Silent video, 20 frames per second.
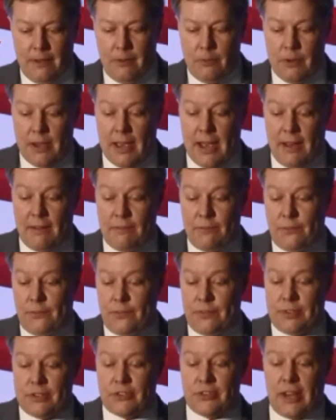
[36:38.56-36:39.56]
We have
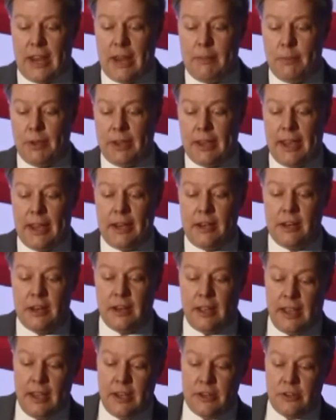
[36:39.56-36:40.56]
the same again in
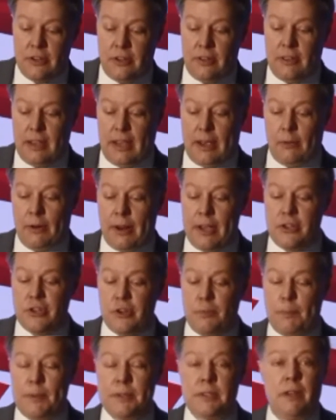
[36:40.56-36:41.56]
Asia. Our
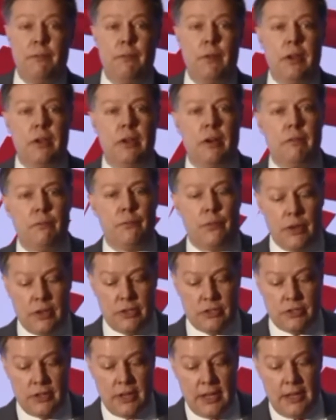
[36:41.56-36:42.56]
Asia Pacific
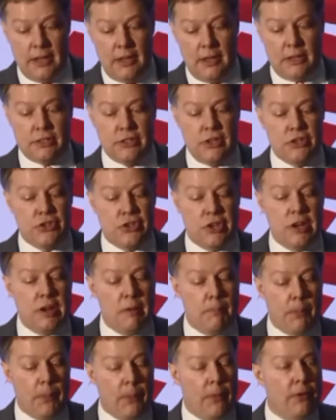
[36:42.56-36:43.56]
conference is in
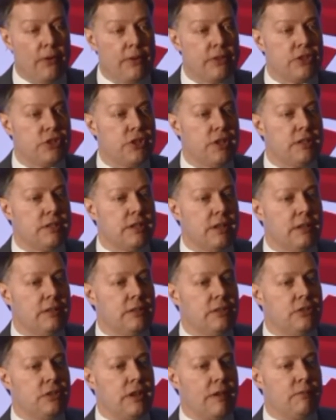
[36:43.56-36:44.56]
Singapore on the
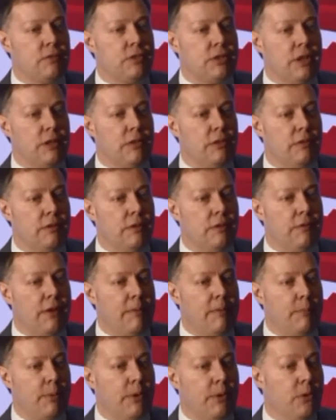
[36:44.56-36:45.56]
16th and 17th of
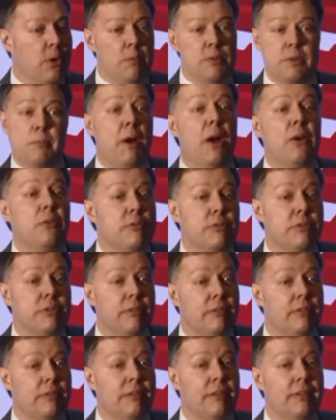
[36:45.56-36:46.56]
November. Come to both.
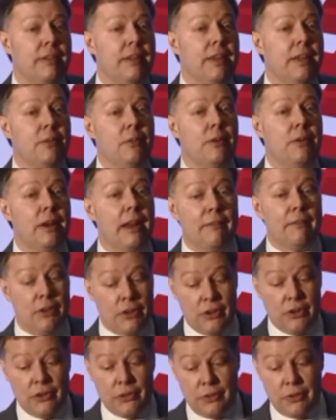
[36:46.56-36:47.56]
We'll have
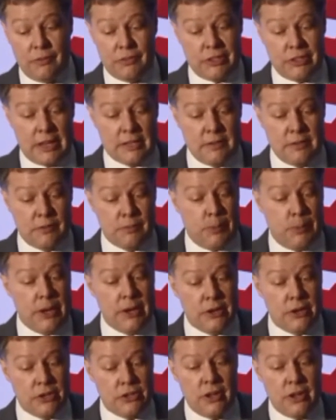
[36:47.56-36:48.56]
another set of
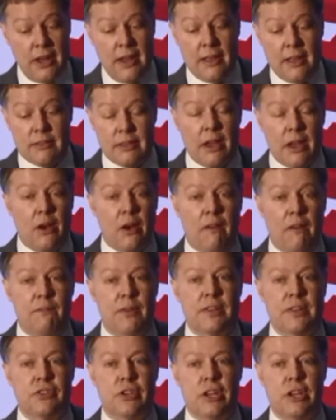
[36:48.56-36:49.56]
speakers. They are
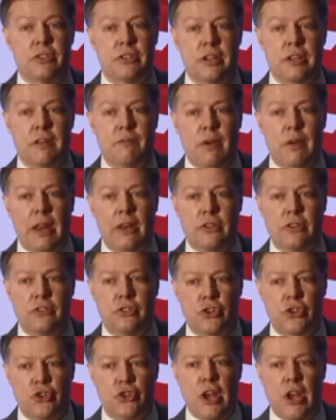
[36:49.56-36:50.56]
fantastic events
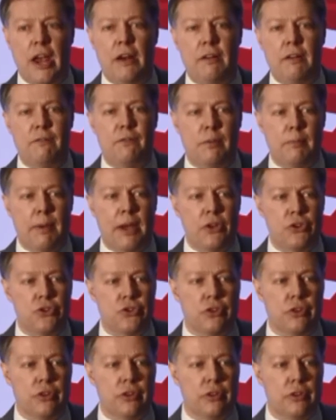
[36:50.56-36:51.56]
to share information.